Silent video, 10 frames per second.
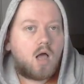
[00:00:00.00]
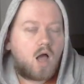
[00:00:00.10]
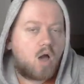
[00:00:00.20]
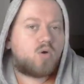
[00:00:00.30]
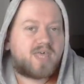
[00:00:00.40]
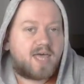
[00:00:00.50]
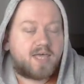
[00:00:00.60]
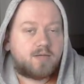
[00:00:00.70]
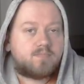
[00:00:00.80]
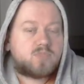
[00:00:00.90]

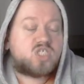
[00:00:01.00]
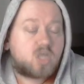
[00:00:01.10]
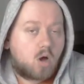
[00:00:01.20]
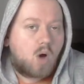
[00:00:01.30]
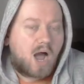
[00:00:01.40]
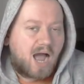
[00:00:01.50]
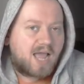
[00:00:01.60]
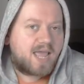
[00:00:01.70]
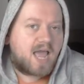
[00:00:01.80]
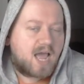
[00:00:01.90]
Okay, so
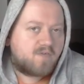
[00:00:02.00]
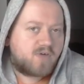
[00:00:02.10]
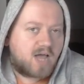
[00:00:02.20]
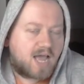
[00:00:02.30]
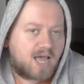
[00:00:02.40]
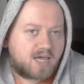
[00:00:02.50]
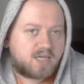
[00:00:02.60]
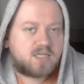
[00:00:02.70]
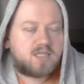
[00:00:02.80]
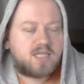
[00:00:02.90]
I have
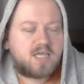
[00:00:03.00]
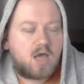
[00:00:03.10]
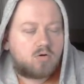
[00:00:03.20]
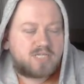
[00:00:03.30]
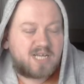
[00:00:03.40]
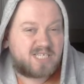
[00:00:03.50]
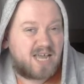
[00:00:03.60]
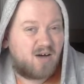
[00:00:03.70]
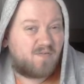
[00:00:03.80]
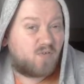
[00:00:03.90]
had the Hotas
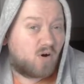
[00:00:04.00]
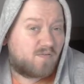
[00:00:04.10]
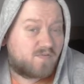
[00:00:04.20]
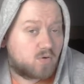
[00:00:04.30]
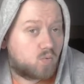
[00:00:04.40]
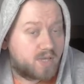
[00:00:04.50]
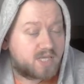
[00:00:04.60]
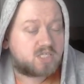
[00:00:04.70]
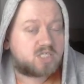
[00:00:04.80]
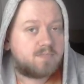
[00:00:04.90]
now for a few
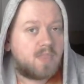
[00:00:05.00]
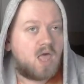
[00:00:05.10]
weeks.